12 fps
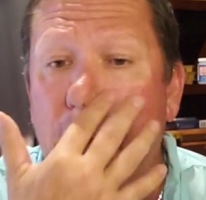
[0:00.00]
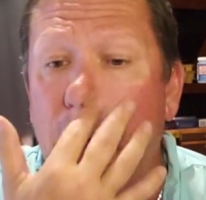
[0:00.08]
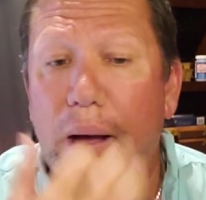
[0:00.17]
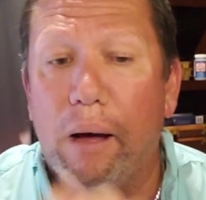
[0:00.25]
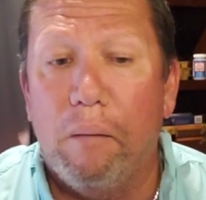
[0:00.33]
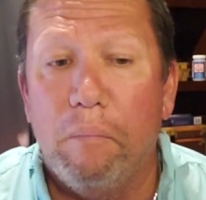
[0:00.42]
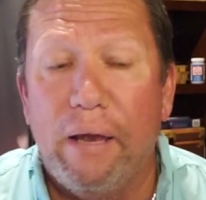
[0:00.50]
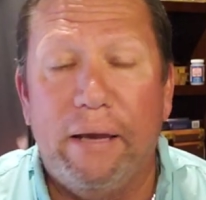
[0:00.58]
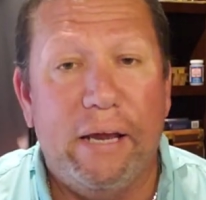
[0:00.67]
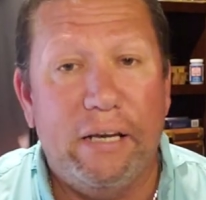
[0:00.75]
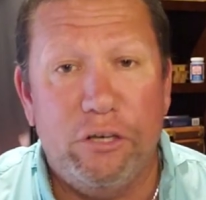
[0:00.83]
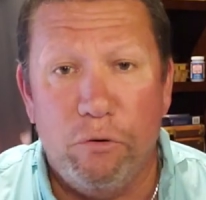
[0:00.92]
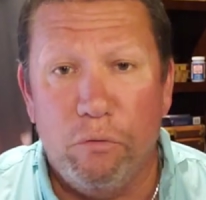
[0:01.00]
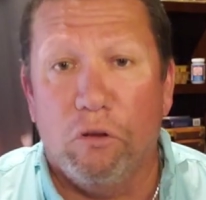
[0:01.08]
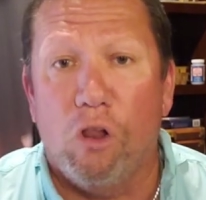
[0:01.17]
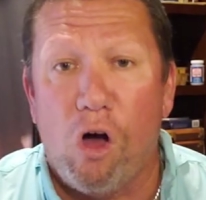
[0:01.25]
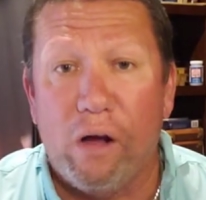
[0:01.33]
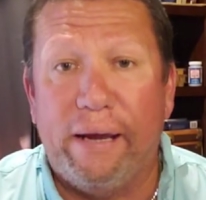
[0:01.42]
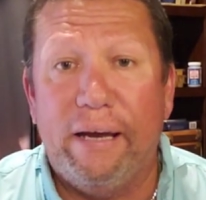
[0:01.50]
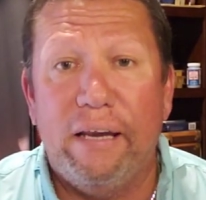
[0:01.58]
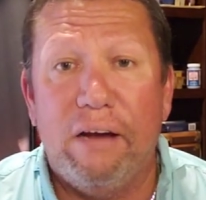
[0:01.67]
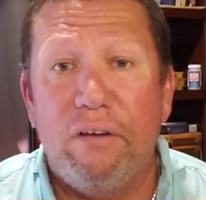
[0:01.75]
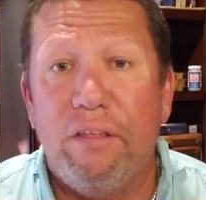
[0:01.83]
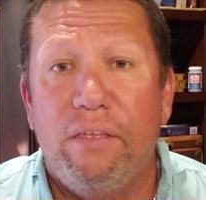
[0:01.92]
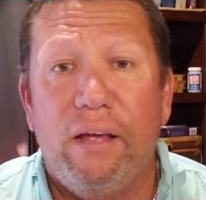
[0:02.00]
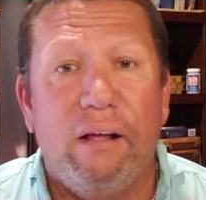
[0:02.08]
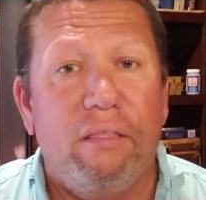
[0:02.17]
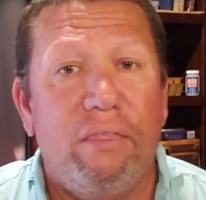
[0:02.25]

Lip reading: and you log in and everything,